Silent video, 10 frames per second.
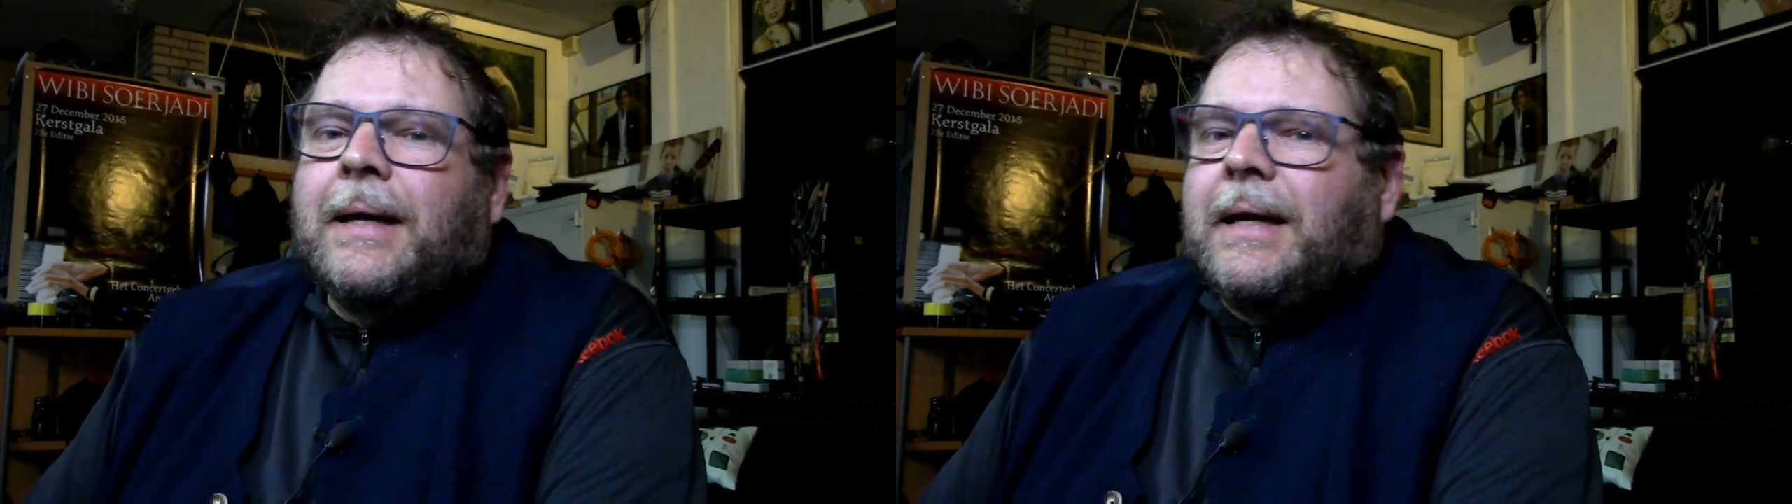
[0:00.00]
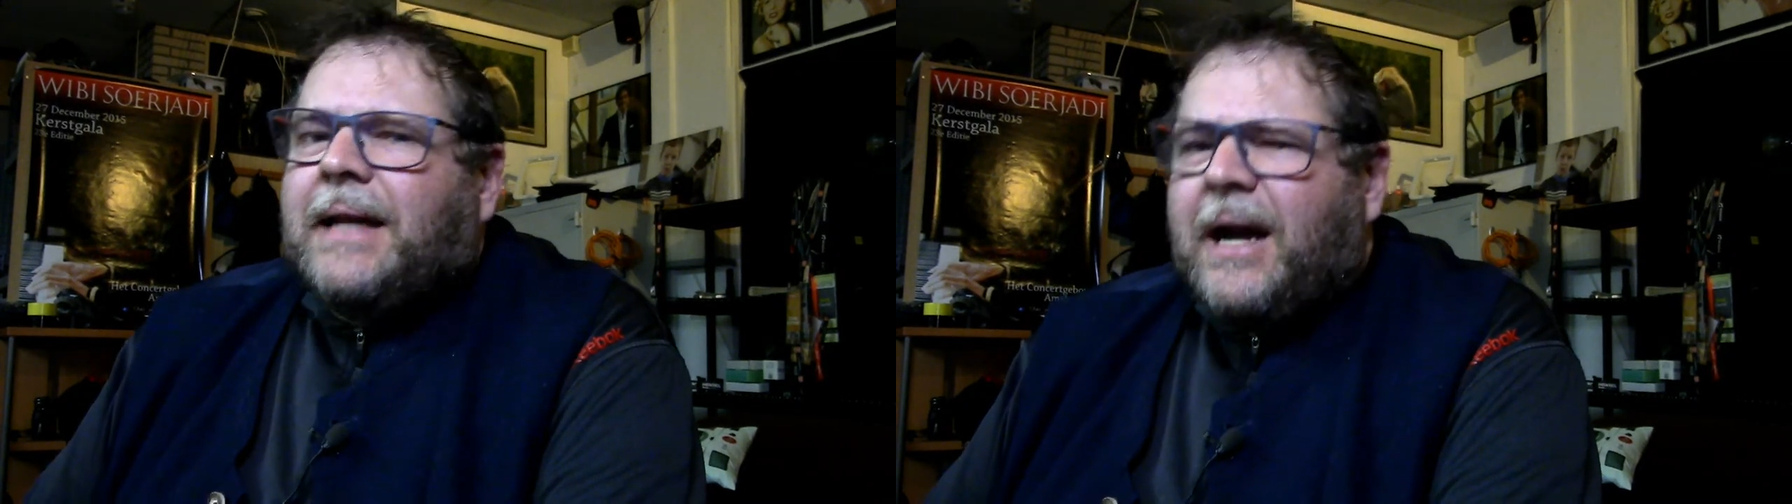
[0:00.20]

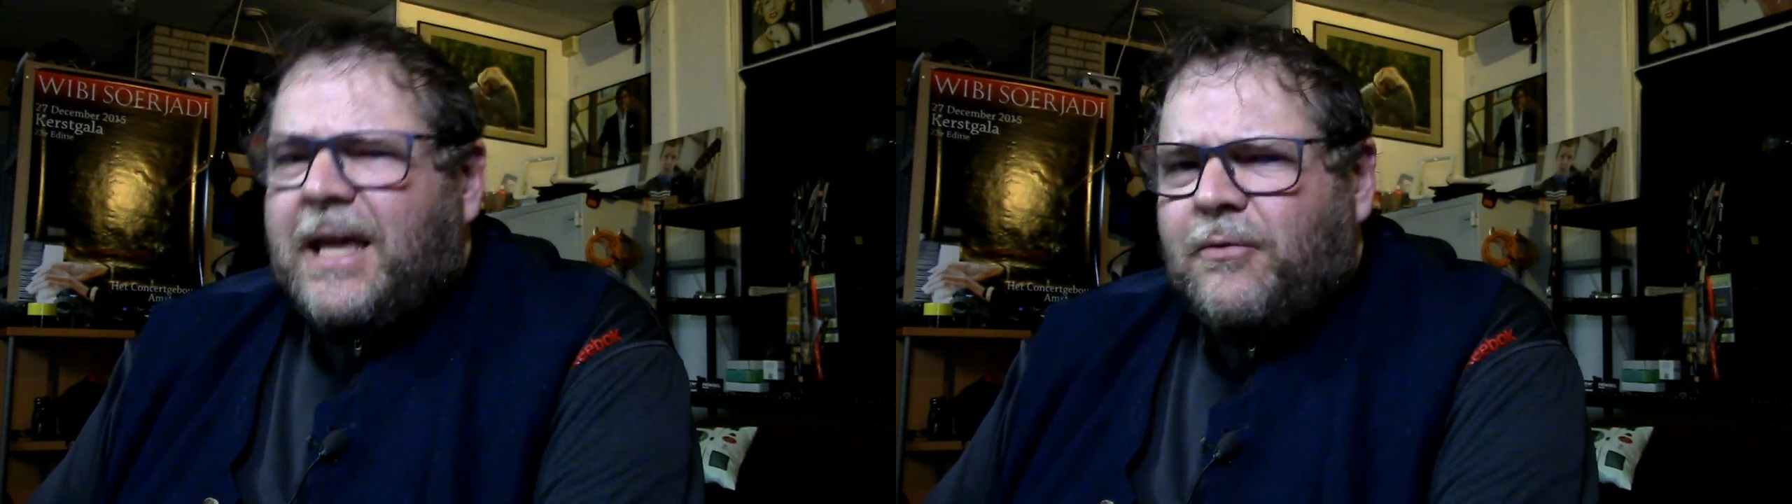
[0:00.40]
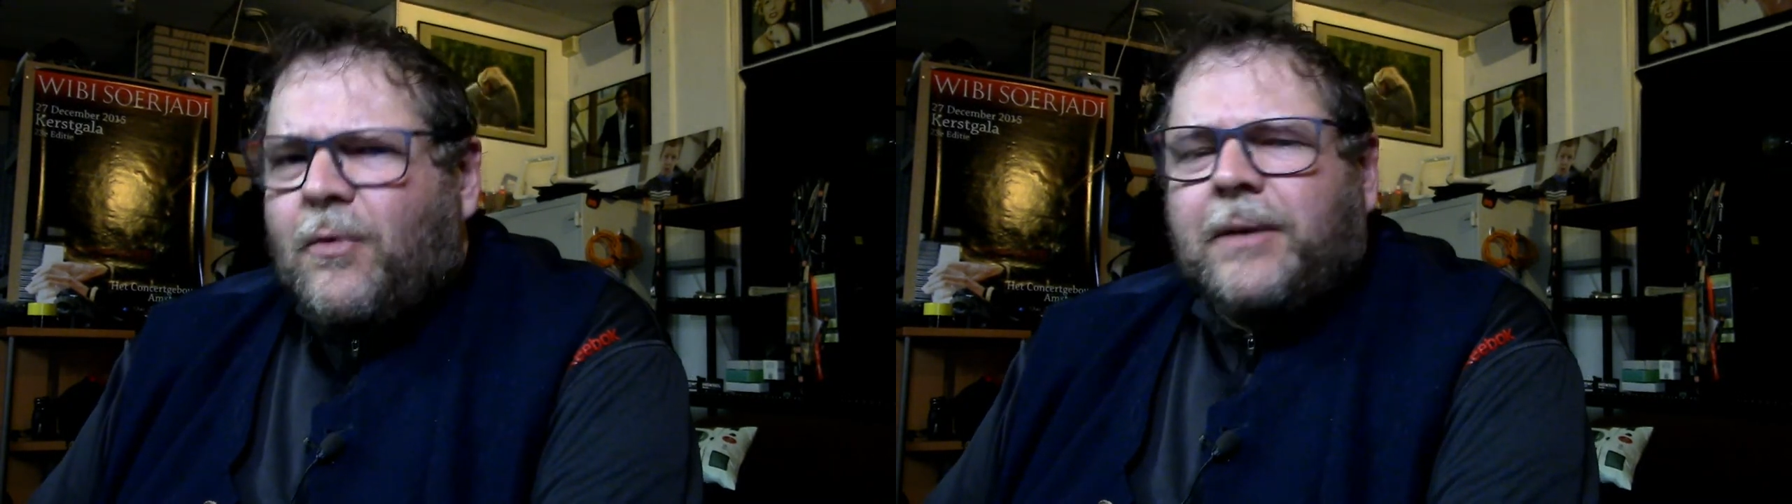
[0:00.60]
Now,
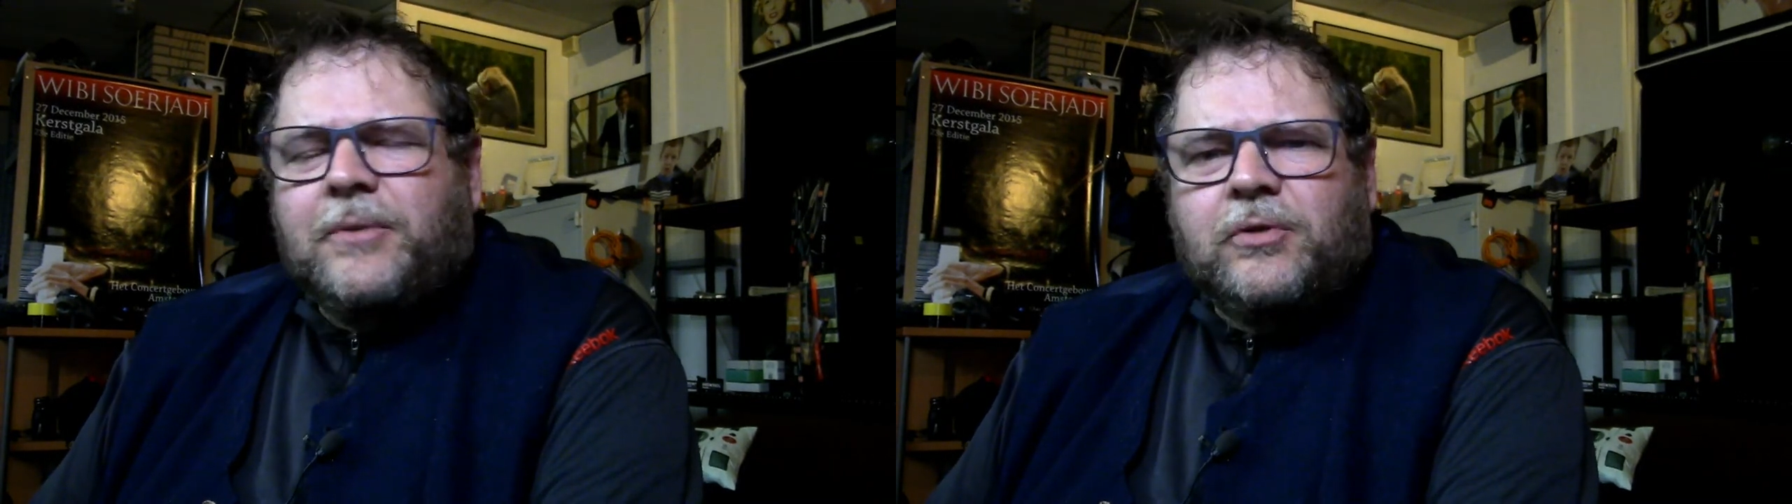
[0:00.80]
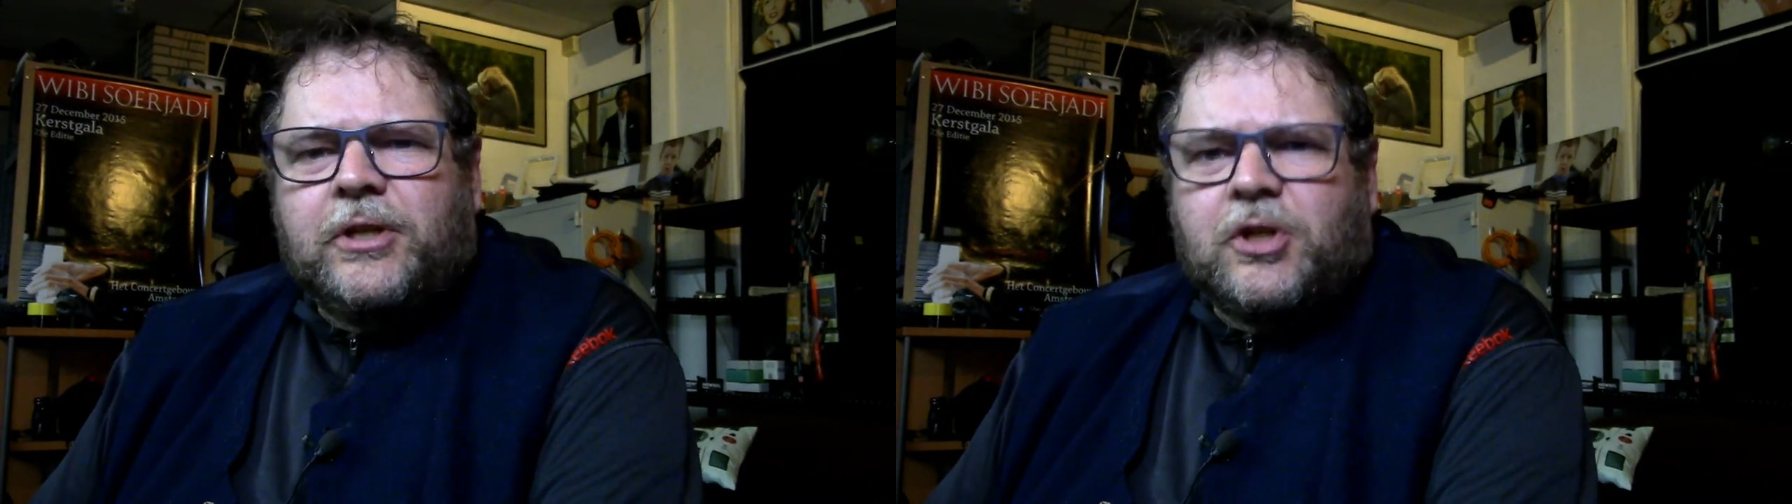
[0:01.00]
even when
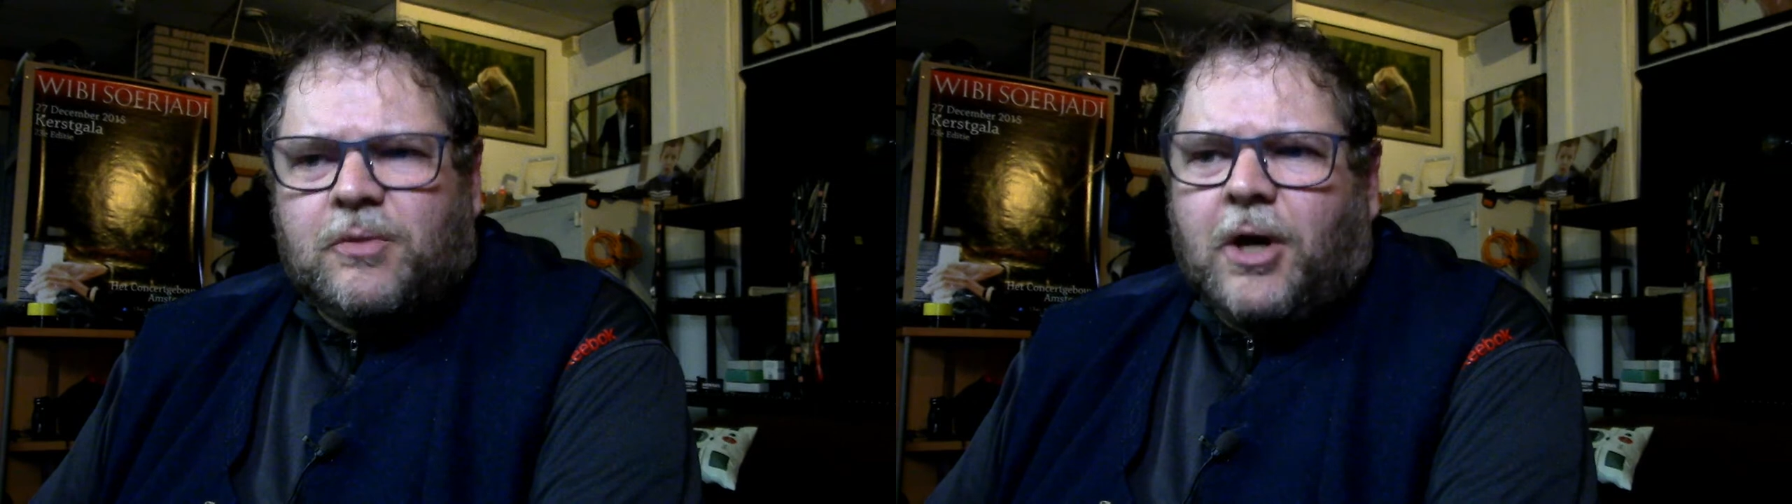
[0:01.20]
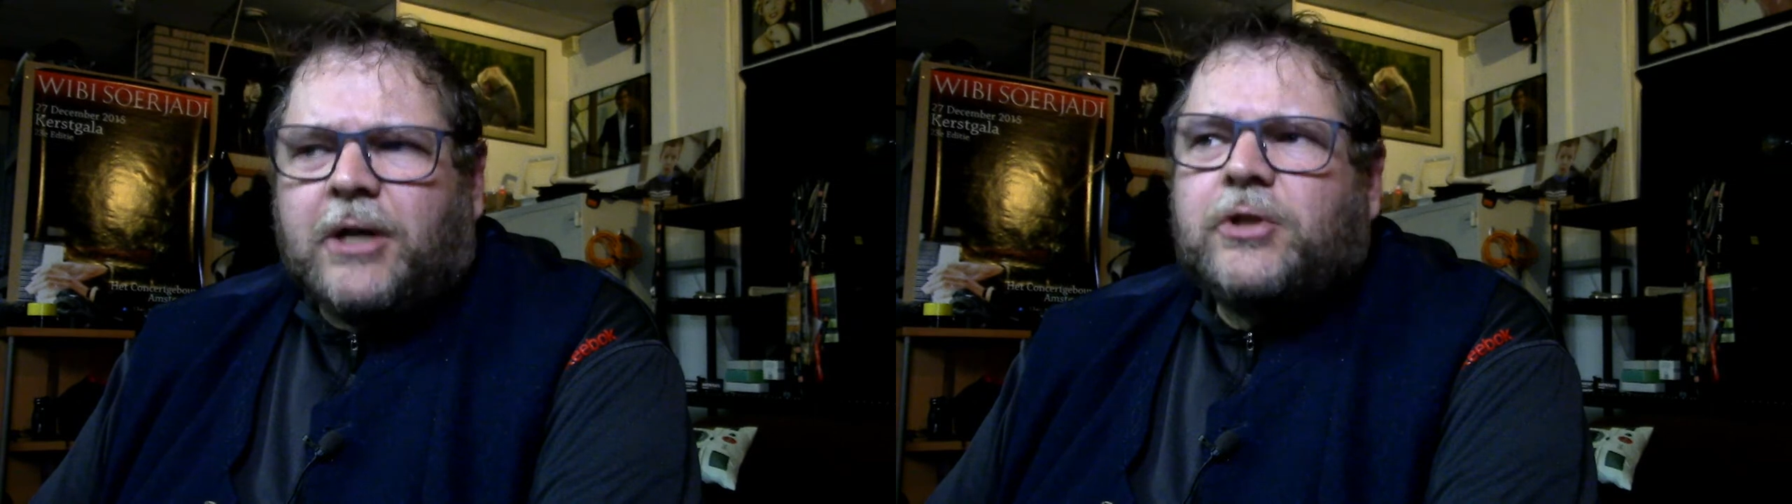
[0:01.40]
I'm using Smart